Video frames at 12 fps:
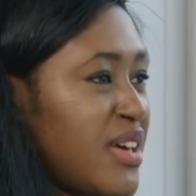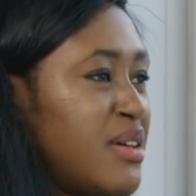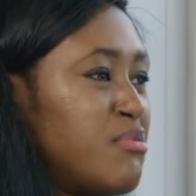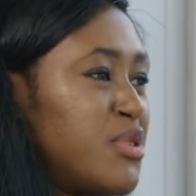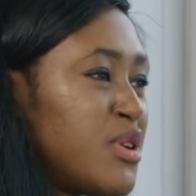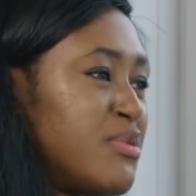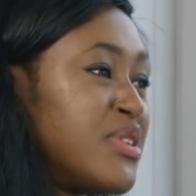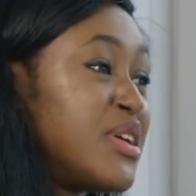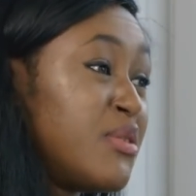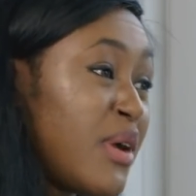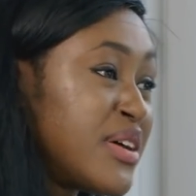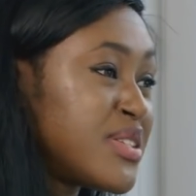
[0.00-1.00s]
like in
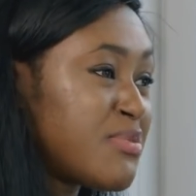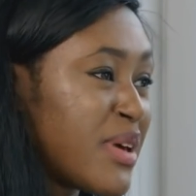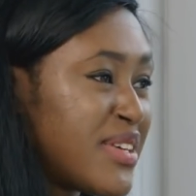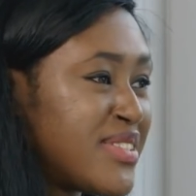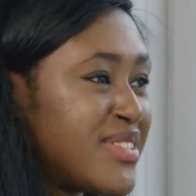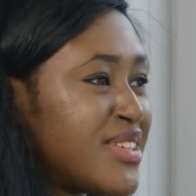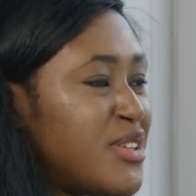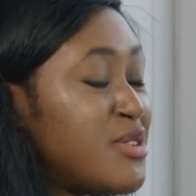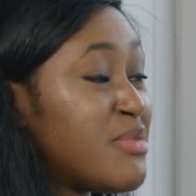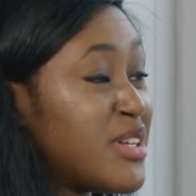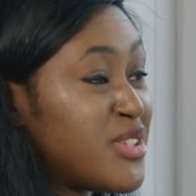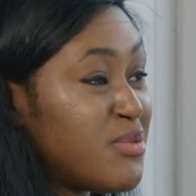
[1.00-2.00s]
predominantly white spaces, and
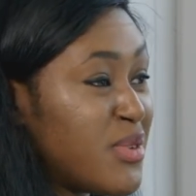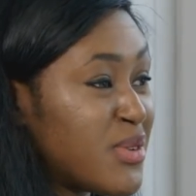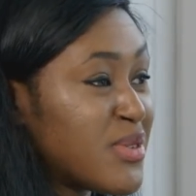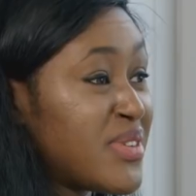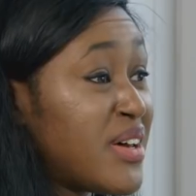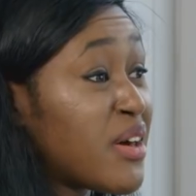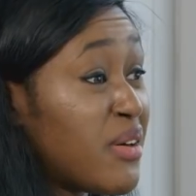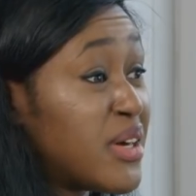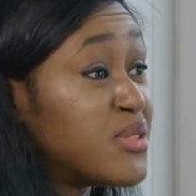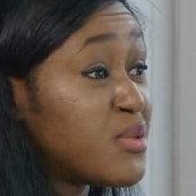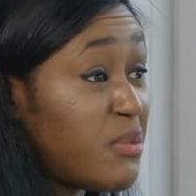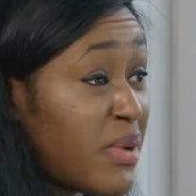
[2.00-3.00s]
you mentioned what it was like
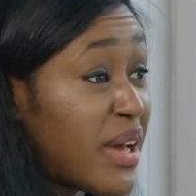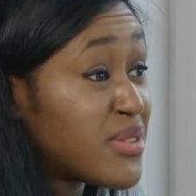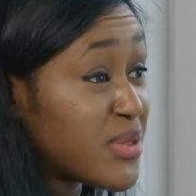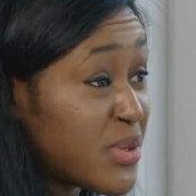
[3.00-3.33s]
going into a black